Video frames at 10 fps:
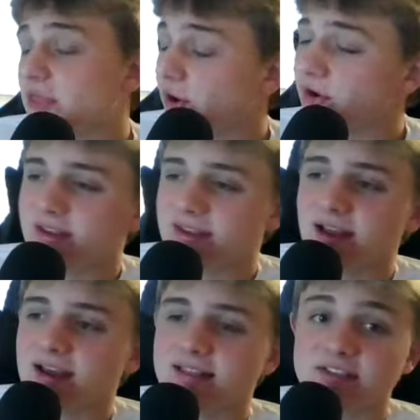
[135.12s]

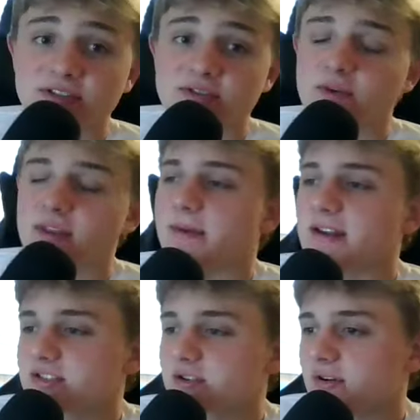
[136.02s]
39 this one. He's one of the
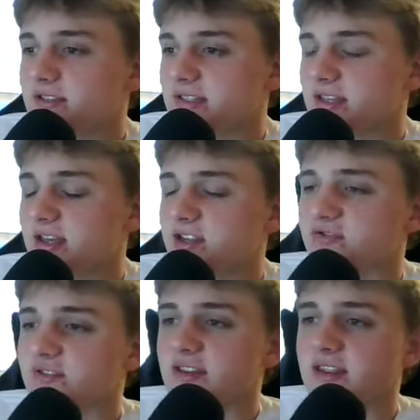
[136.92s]
best scorers in the
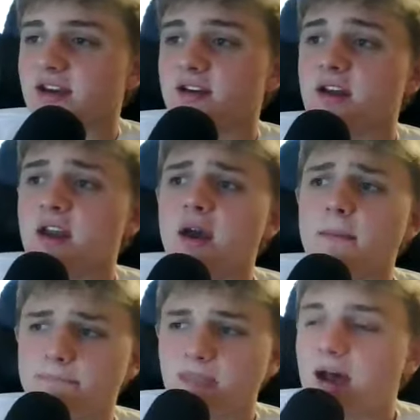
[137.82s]
country there
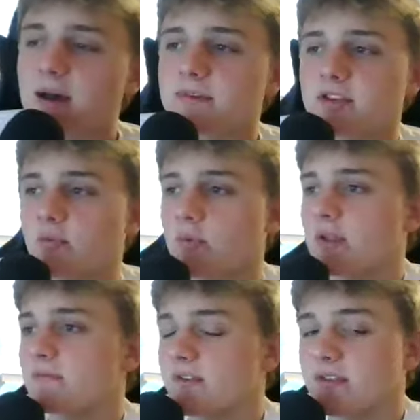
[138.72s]
dominant
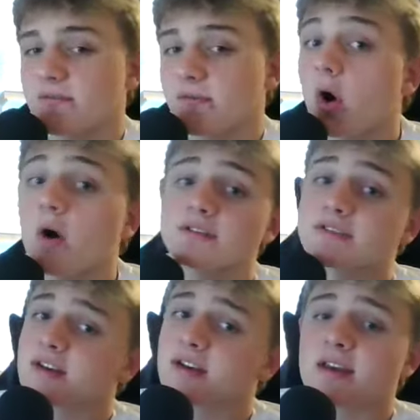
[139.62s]
win for the Vols.